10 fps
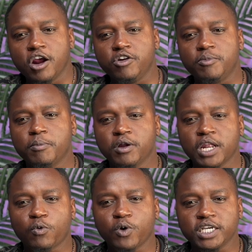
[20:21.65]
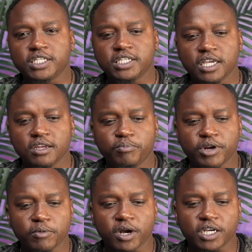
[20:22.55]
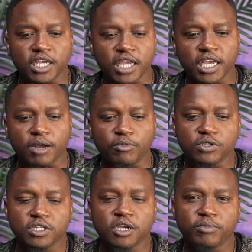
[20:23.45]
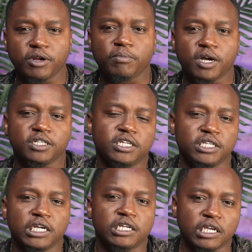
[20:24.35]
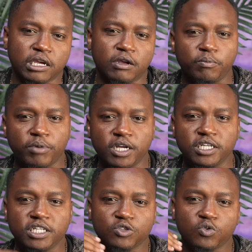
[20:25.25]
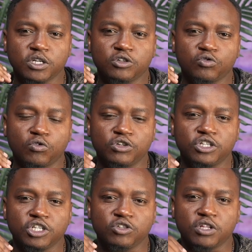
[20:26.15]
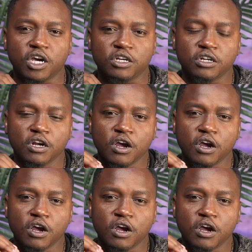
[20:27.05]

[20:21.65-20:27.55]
remember, like when I say bring back the king, I'm not saying bring back the dead king, but they just wanted to continue that